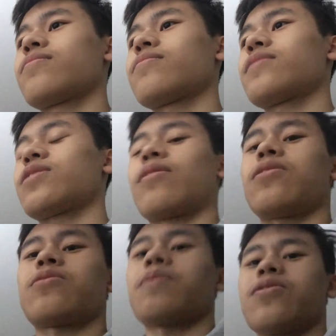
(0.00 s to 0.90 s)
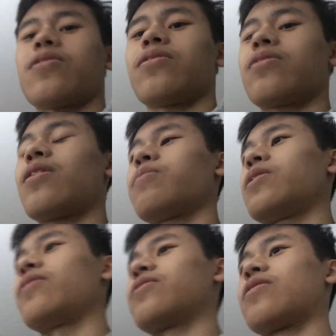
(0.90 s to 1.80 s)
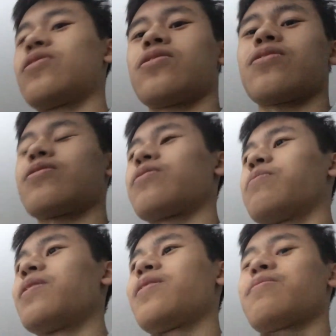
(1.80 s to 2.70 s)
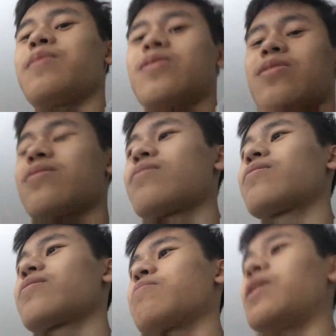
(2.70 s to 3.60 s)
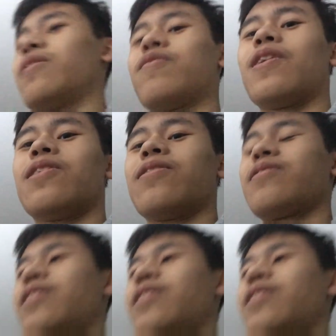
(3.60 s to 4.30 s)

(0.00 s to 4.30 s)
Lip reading: So I just basically copy the education system, but just made it funner.